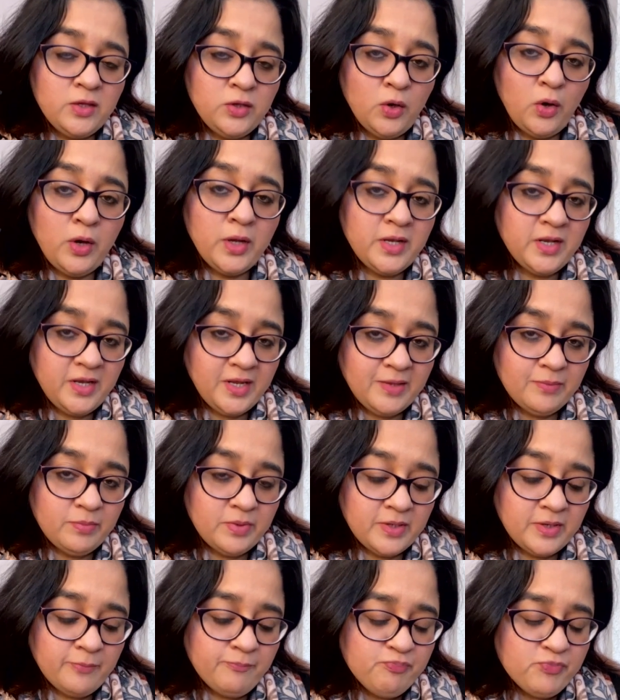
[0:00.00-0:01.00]
your
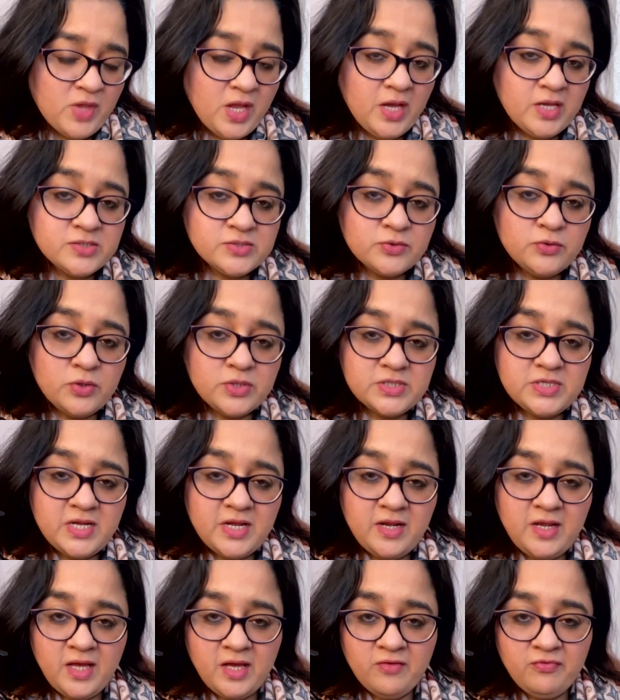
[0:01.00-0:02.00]
neighbor has
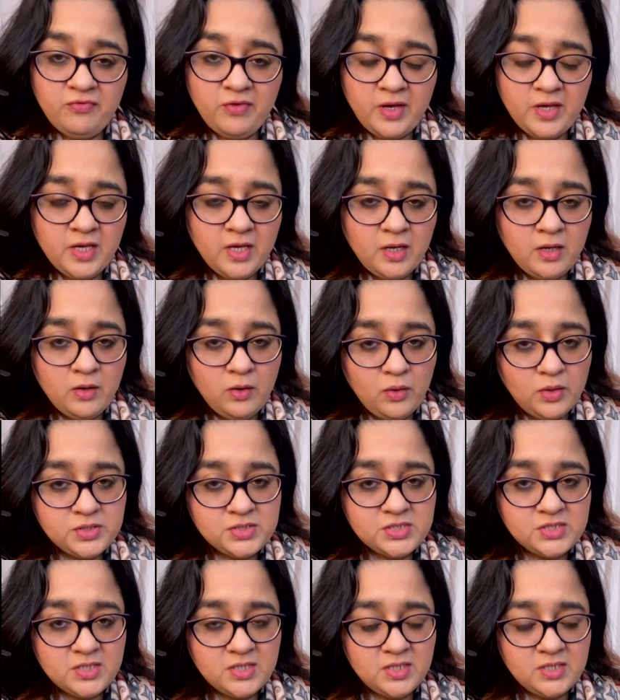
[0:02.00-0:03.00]
got an FIR
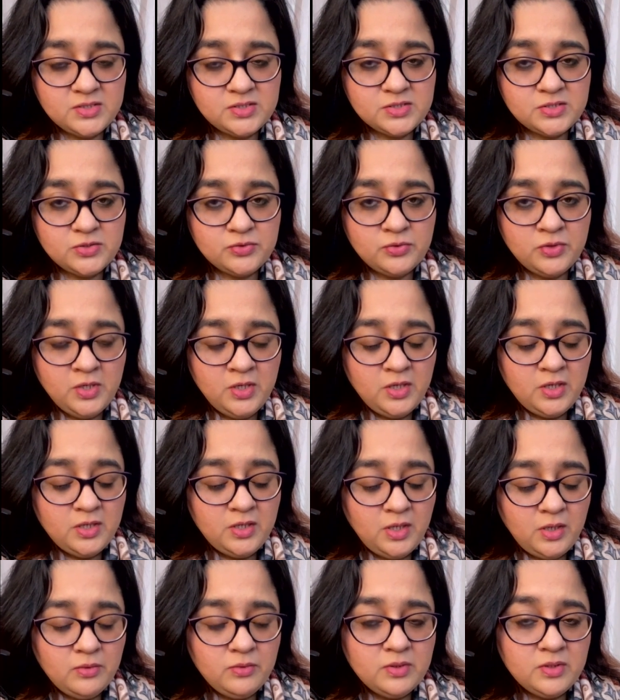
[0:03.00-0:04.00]
lodged against you.
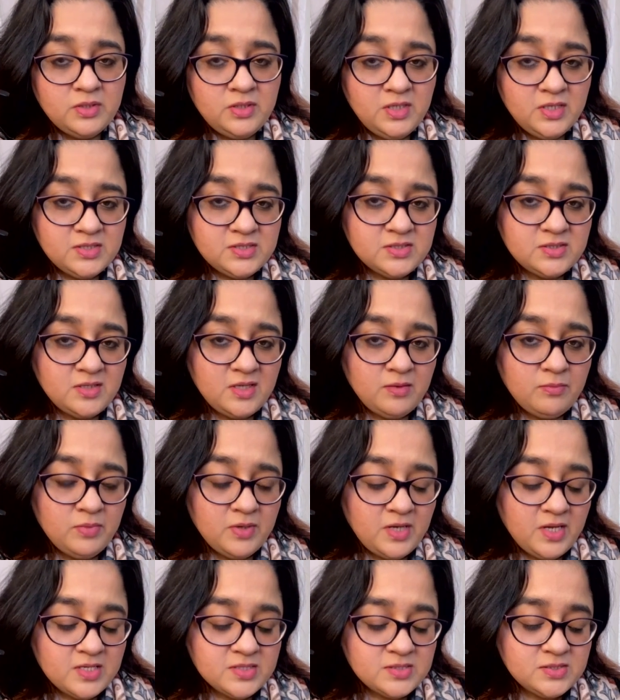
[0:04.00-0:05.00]
Now this
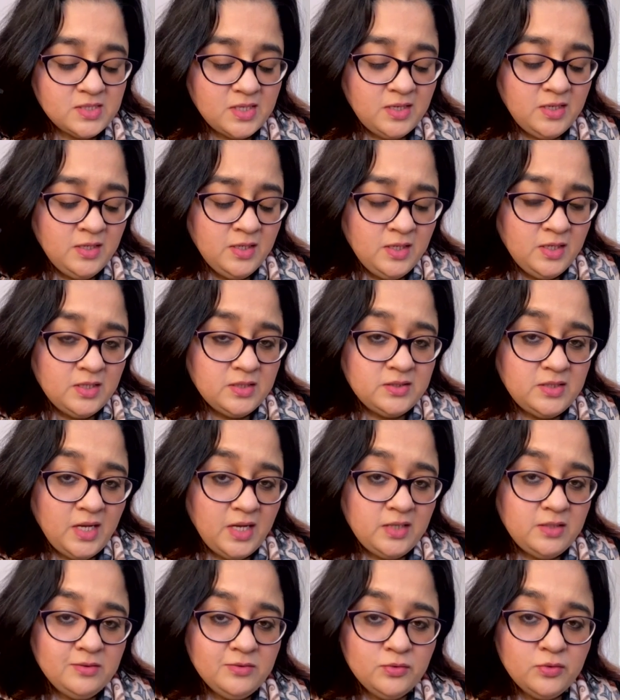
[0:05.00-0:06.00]
neighbor has said
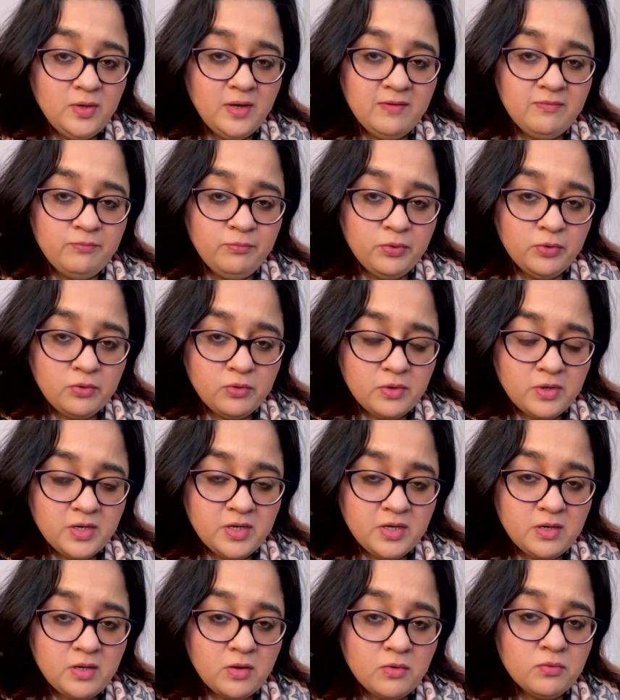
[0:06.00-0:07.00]
that you have
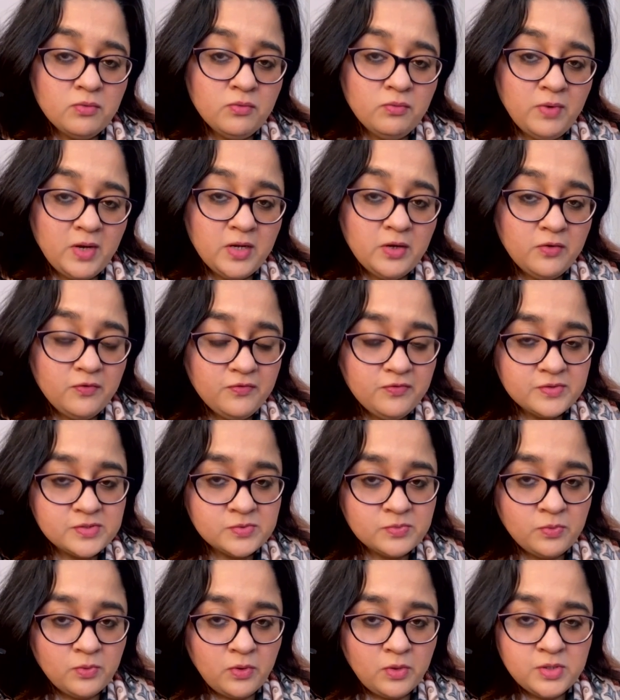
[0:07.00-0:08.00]
broken down one of
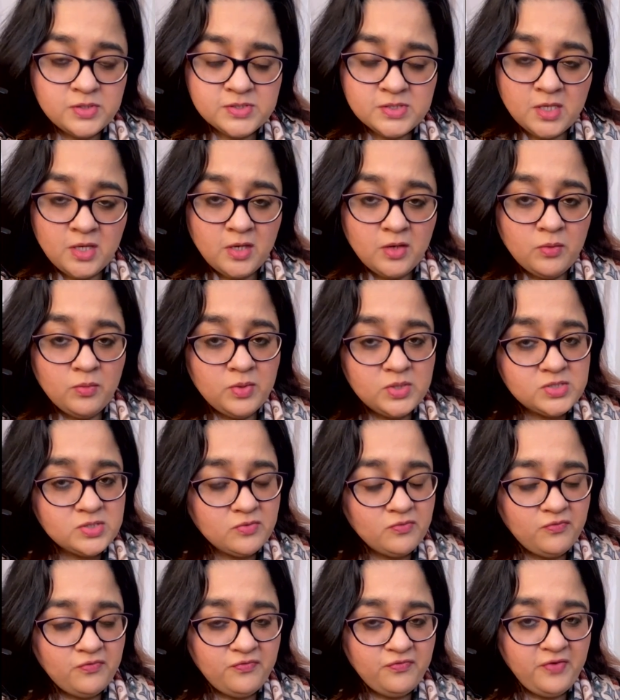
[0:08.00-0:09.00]
his walls,
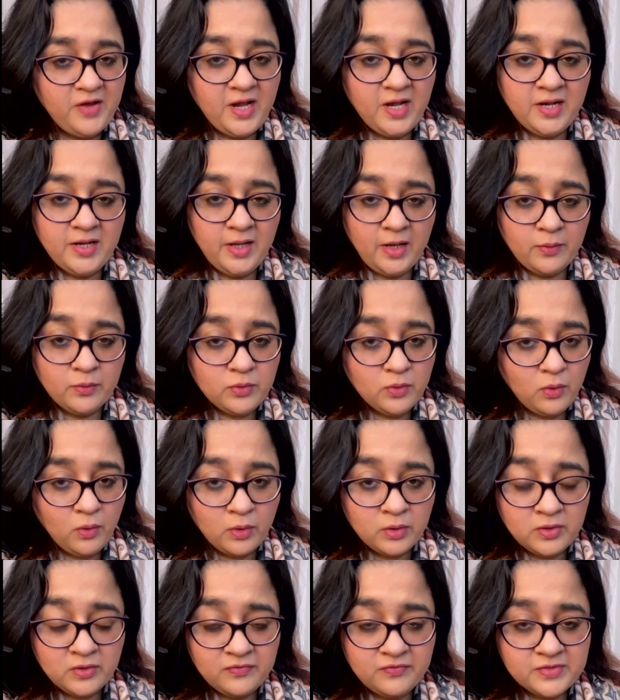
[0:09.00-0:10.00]
which fell down
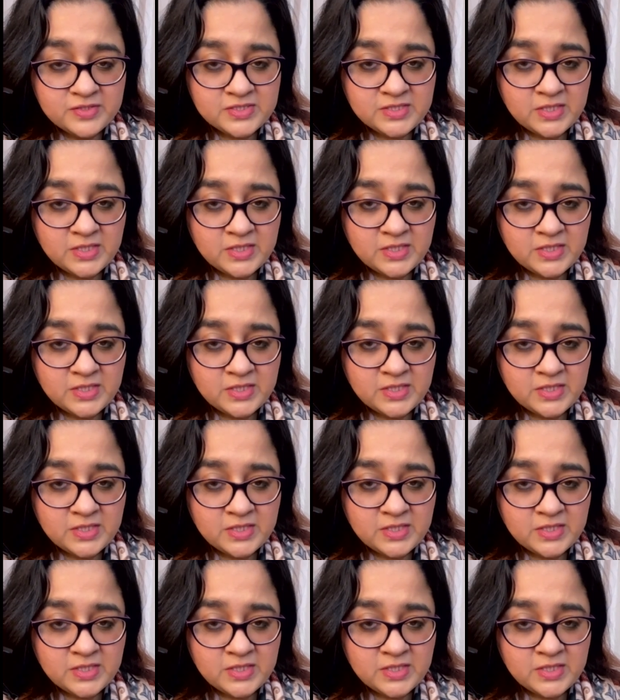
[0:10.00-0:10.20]
all of a